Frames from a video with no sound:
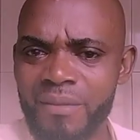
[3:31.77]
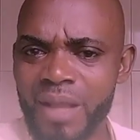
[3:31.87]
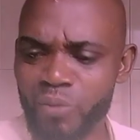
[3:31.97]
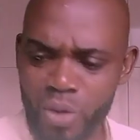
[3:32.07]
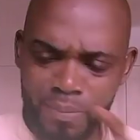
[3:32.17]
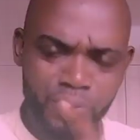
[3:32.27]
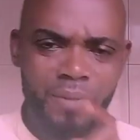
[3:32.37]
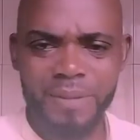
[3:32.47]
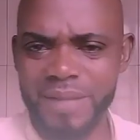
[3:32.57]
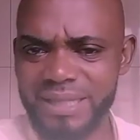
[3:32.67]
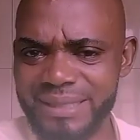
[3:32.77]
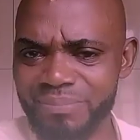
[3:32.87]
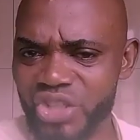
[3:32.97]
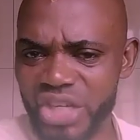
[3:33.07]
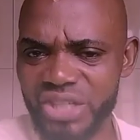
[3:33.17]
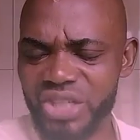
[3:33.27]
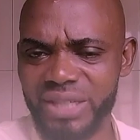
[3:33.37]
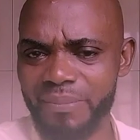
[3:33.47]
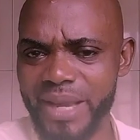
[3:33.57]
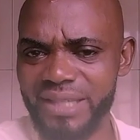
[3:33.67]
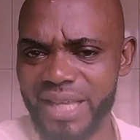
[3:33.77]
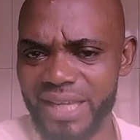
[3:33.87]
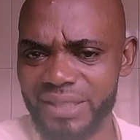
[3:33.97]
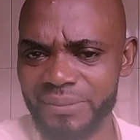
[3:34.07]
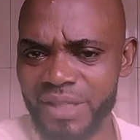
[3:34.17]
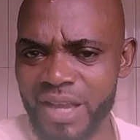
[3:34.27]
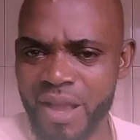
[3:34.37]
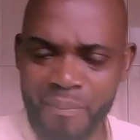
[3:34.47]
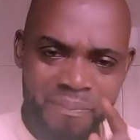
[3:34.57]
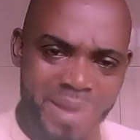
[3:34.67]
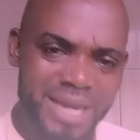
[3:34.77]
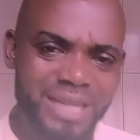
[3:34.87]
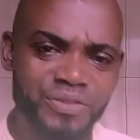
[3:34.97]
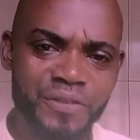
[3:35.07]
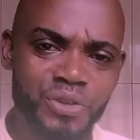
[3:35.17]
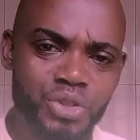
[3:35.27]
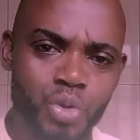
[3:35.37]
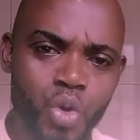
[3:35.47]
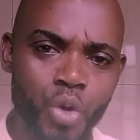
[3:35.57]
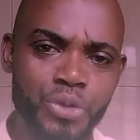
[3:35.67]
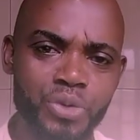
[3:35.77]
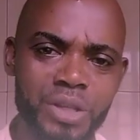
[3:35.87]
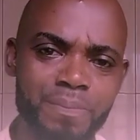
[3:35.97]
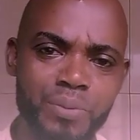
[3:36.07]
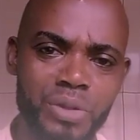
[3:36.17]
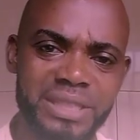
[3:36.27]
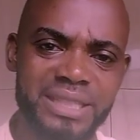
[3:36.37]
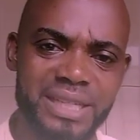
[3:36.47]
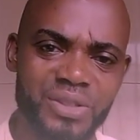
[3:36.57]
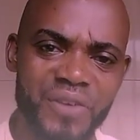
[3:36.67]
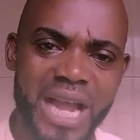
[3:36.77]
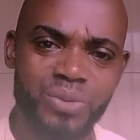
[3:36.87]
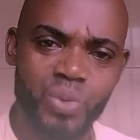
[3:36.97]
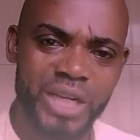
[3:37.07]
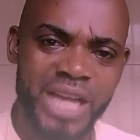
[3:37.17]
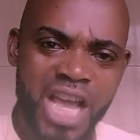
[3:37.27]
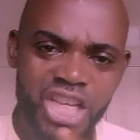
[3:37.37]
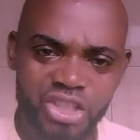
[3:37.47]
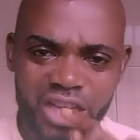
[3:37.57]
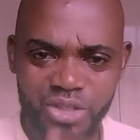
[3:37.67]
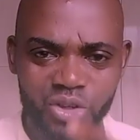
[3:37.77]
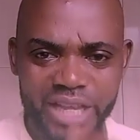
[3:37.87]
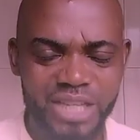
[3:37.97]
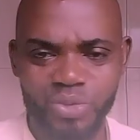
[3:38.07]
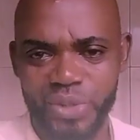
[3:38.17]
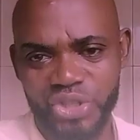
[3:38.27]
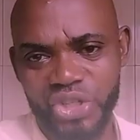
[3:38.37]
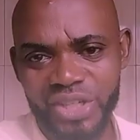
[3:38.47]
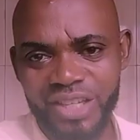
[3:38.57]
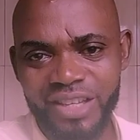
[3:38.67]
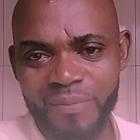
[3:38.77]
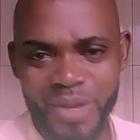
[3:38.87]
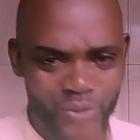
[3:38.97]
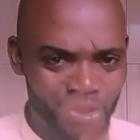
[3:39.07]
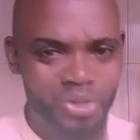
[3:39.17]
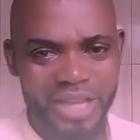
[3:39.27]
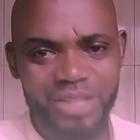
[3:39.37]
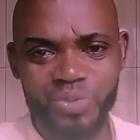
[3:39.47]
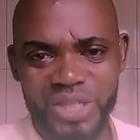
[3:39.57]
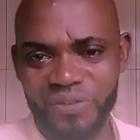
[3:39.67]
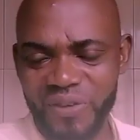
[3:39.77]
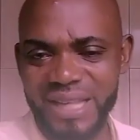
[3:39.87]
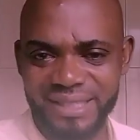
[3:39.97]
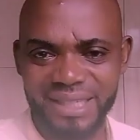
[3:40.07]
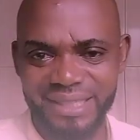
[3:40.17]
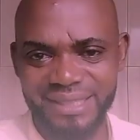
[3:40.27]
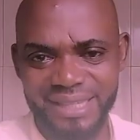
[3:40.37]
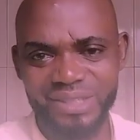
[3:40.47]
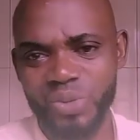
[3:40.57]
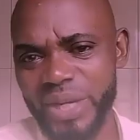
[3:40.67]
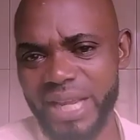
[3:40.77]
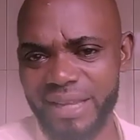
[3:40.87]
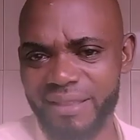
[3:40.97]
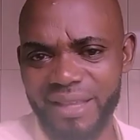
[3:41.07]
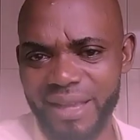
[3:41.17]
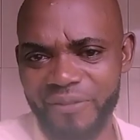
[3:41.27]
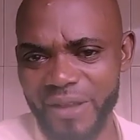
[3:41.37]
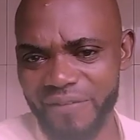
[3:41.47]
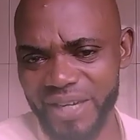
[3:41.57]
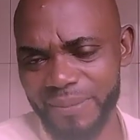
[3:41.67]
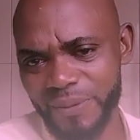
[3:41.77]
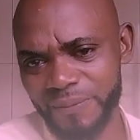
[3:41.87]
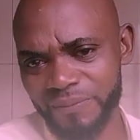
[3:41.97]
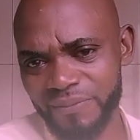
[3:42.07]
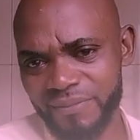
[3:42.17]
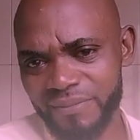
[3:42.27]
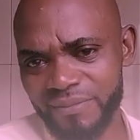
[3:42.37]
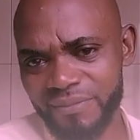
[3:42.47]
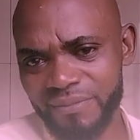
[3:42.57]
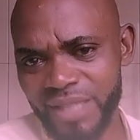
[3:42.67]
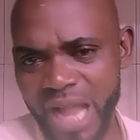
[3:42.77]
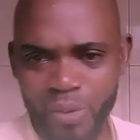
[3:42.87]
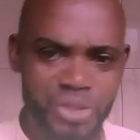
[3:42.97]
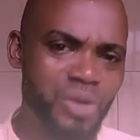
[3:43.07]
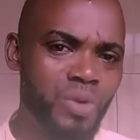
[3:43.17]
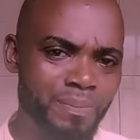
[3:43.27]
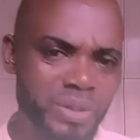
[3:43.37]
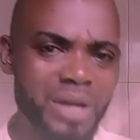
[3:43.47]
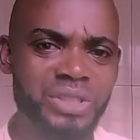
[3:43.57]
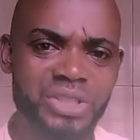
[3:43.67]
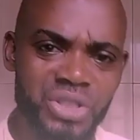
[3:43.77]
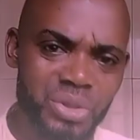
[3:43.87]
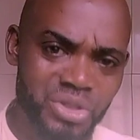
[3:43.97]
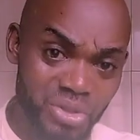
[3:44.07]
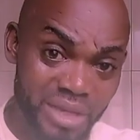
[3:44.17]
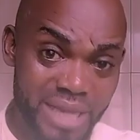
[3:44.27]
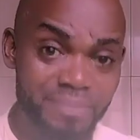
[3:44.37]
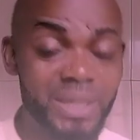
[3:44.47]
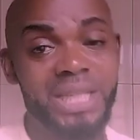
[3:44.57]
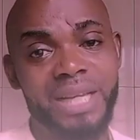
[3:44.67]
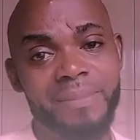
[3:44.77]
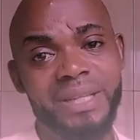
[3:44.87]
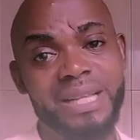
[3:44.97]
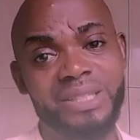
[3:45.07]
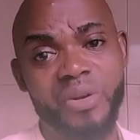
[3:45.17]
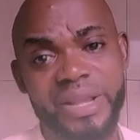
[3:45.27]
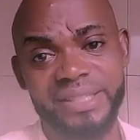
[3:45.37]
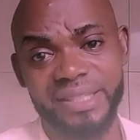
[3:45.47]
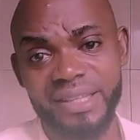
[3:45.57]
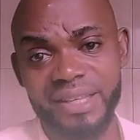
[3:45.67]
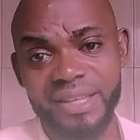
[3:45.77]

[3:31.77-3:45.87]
One problem that is changing the man kingdom. Men have refused to go through the process of hard work in order to get rich. Men want to get rich faster these days, doing anything available. How will someone put out this note to get money? I mean, that's crazy.